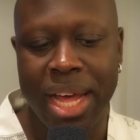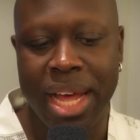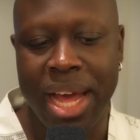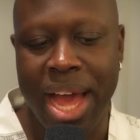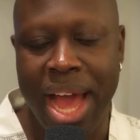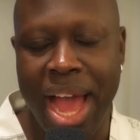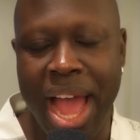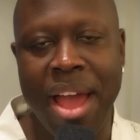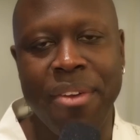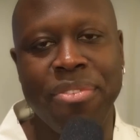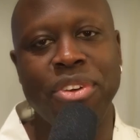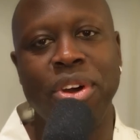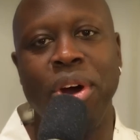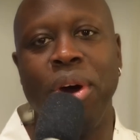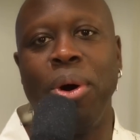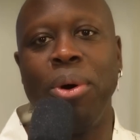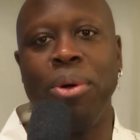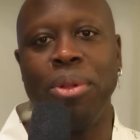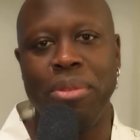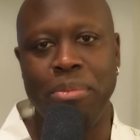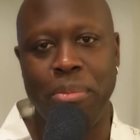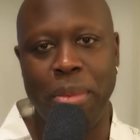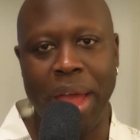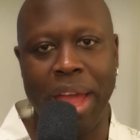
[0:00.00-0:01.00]
I have to
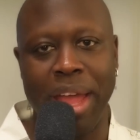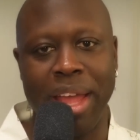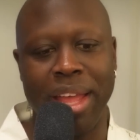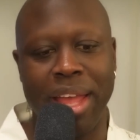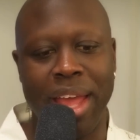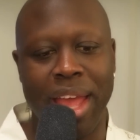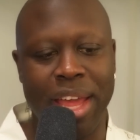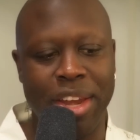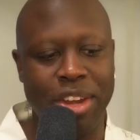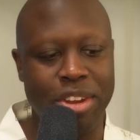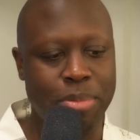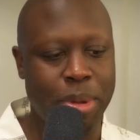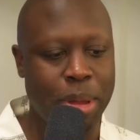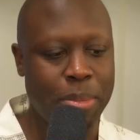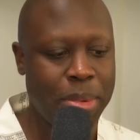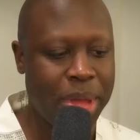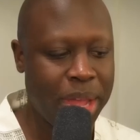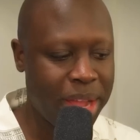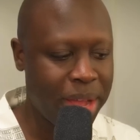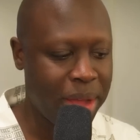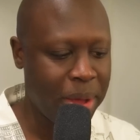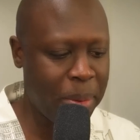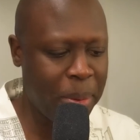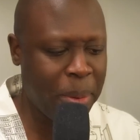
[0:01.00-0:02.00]
hold the mic and do my
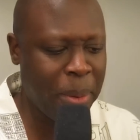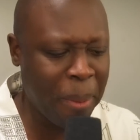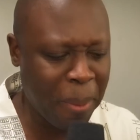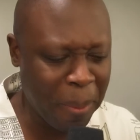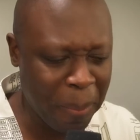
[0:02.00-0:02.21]
makeup.